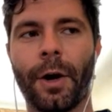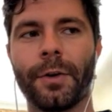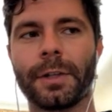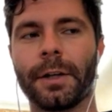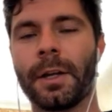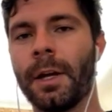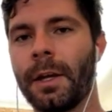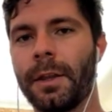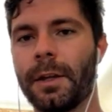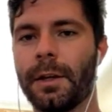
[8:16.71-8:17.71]
I was on
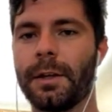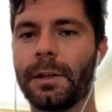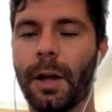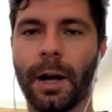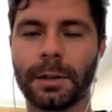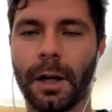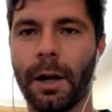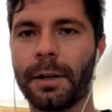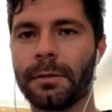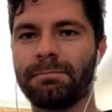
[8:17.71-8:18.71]
the Locked
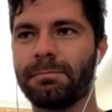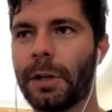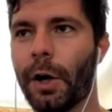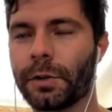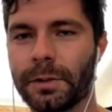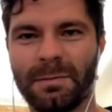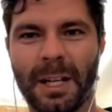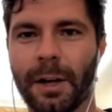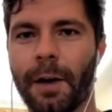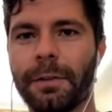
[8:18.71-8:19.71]
On College
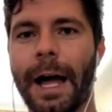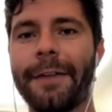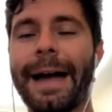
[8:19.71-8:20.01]
Kickoff Live.